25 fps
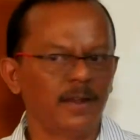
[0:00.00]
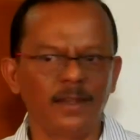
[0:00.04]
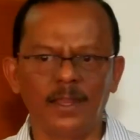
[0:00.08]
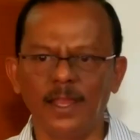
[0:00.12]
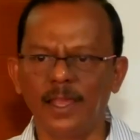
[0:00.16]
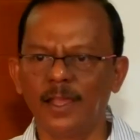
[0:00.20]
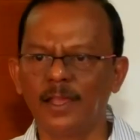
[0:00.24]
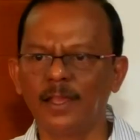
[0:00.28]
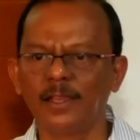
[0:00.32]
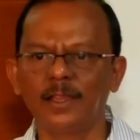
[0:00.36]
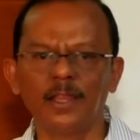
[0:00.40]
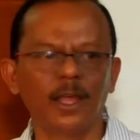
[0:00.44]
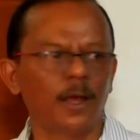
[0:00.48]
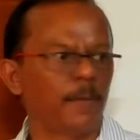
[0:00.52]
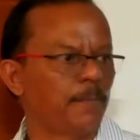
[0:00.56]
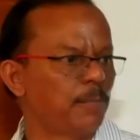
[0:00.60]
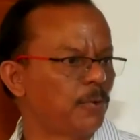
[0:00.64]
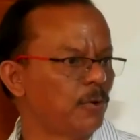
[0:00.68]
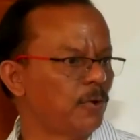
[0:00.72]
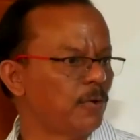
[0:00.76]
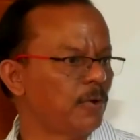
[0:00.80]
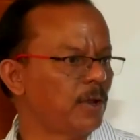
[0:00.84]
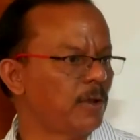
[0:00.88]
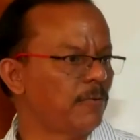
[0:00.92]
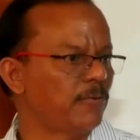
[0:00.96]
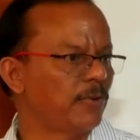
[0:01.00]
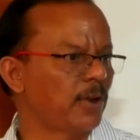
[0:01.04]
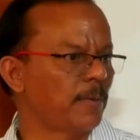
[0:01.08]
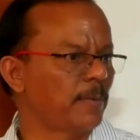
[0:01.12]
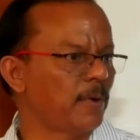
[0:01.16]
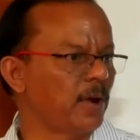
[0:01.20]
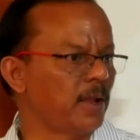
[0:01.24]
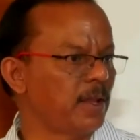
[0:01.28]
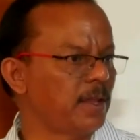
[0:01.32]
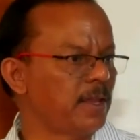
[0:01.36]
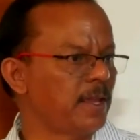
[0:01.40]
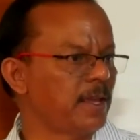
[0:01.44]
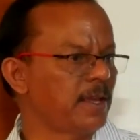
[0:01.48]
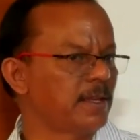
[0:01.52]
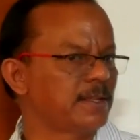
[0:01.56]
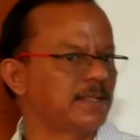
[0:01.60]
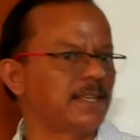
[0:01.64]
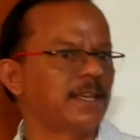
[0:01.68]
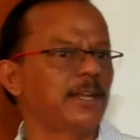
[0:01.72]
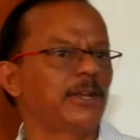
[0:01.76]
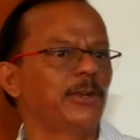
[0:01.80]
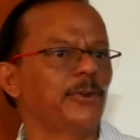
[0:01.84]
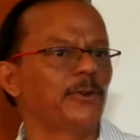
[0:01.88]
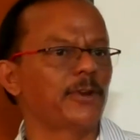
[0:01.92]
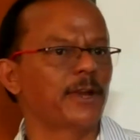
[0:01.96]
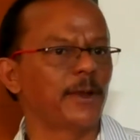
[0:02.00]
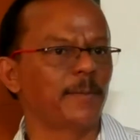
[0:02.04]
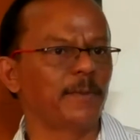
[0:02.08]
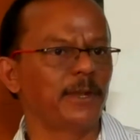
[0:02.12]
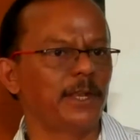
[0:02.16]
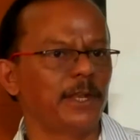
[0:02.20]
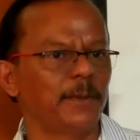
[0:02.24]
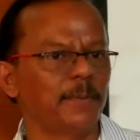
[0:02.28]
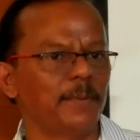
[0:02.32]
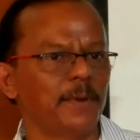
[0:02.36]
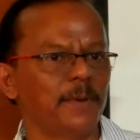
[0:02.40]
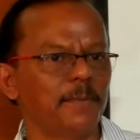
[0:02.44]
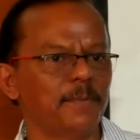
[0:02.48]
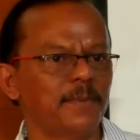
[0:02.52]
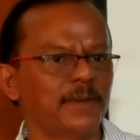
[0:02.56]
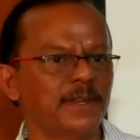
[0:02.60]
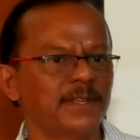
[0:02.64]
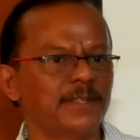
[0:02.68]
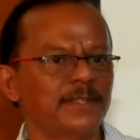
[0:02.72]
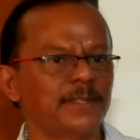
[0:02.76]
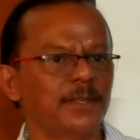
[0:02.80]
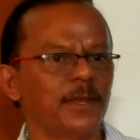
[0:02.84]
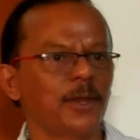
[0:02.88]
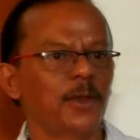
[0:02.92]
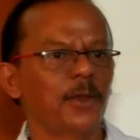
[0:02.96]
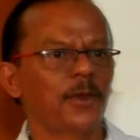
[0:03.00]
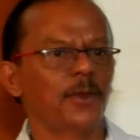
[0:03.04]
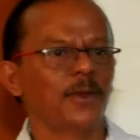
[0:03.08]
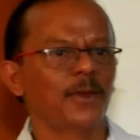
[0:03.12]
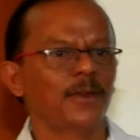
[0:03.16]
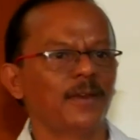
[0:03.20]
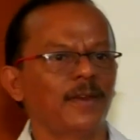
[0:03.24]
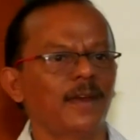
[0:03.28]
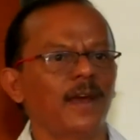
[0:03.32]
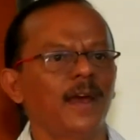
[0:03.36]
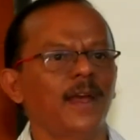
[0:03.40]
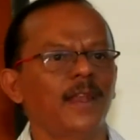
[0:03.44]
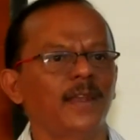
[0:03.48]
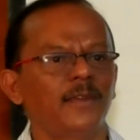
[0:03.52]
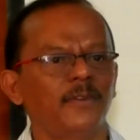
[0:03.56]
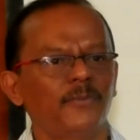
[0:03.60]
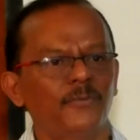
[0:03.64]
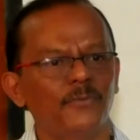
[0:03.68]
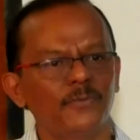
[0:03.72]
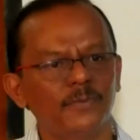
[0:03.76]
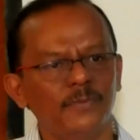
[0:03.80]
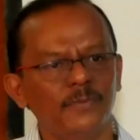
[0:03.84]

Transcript: taken the approval from all the executive committee members and